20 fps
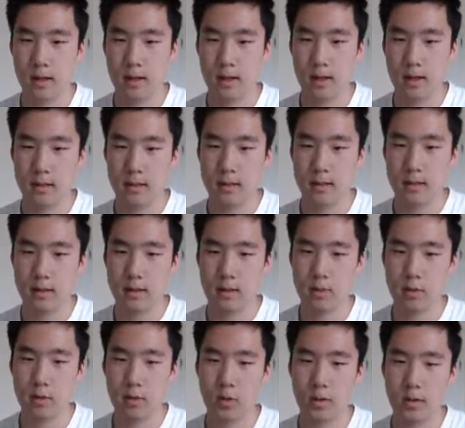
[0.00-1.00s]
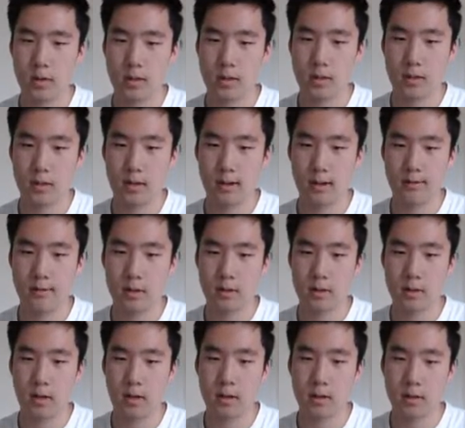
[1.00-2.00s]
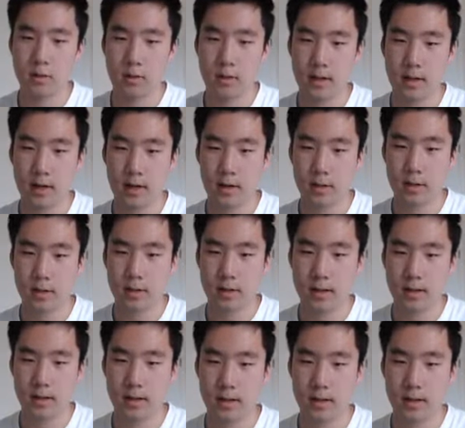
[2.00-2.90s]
And we're going to see if there's also a character at